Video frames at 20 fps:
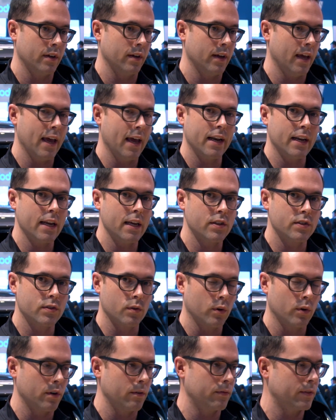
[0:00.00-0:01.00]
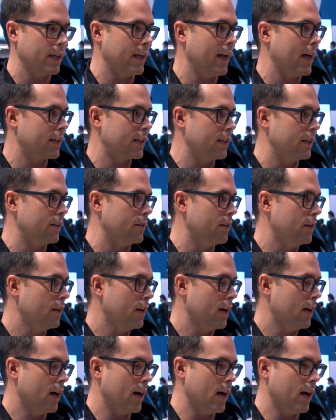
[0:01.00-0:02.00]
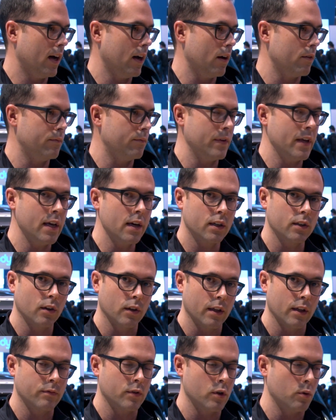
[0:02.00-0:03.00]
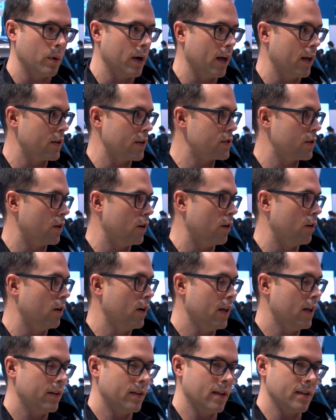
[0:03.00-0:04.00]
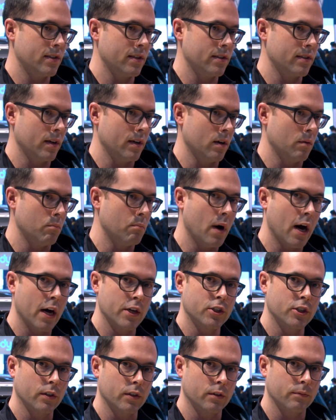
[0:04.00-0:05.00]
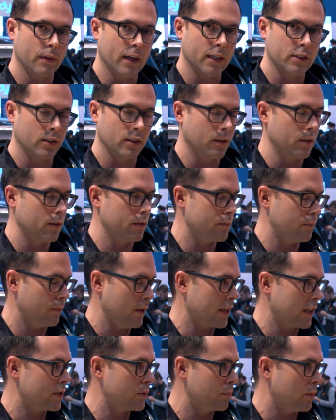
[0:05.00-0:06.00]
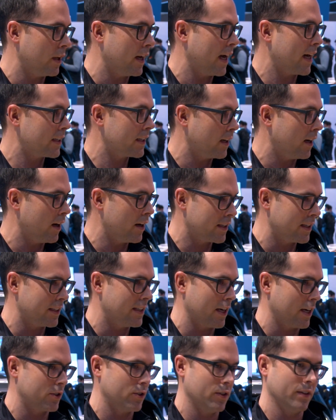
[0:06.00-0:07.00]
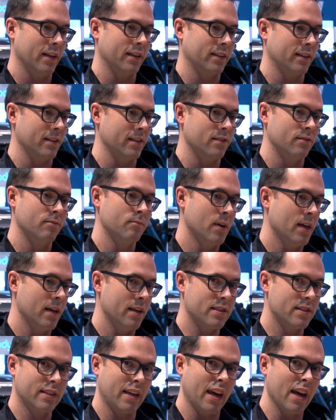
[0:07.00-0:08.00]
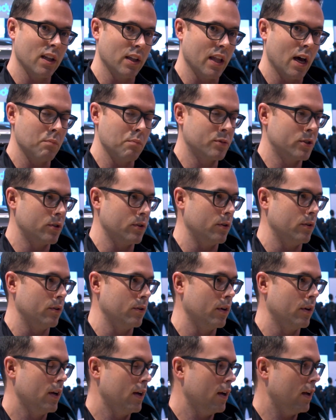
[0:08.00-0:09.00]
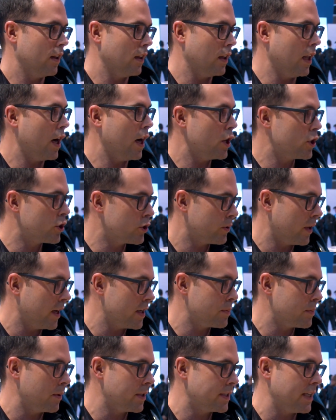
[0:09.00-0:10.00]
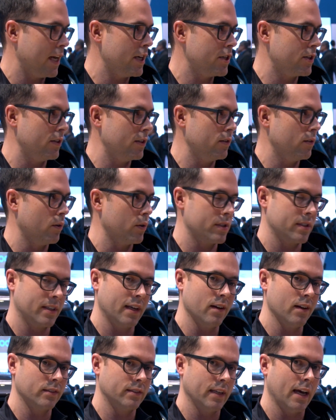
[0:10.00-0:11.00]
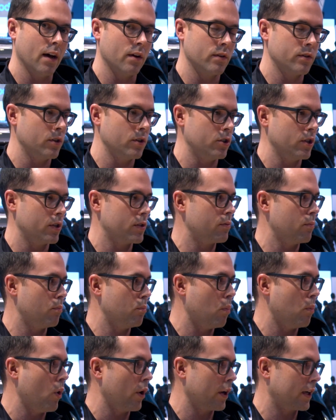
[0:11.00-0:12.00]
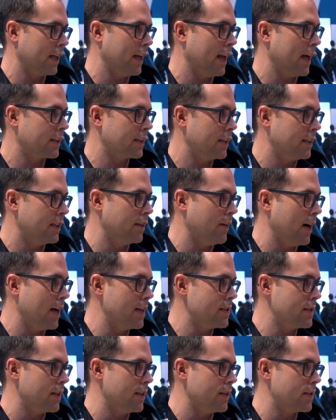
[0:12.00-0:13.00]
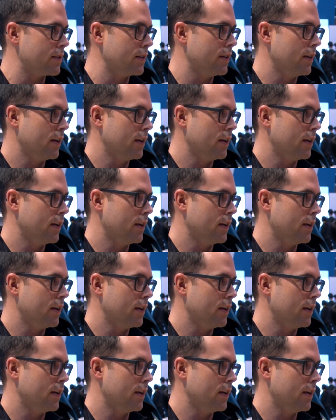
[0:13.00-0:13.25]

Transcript: to any sort of connected uh, vehicle, if you will. So this is a modular, flexi flexible architecture that can scale up to large transportation or scale down to just more connected devices.